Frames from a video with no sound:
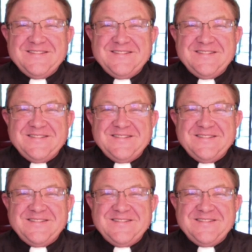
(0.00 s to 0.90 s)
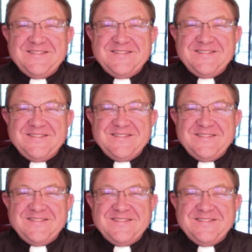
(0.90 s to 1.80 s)

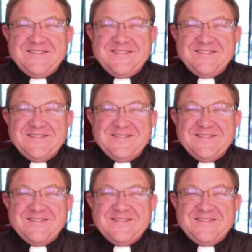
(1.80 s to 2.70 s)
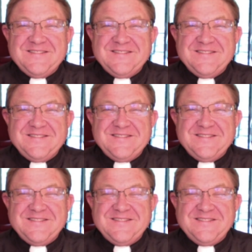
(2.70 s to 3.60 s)

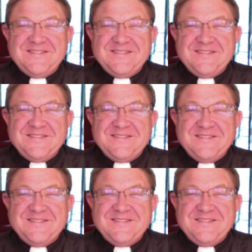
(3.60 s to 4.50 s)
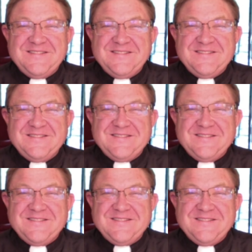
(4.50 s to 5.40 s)

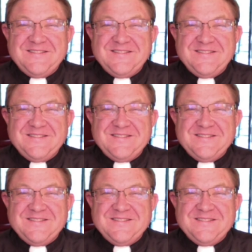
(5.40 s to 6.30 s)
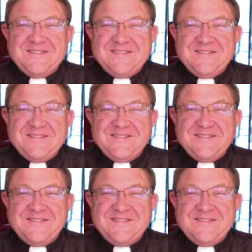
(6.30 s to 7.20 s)

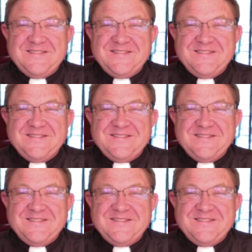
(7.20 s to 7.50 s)
(silent)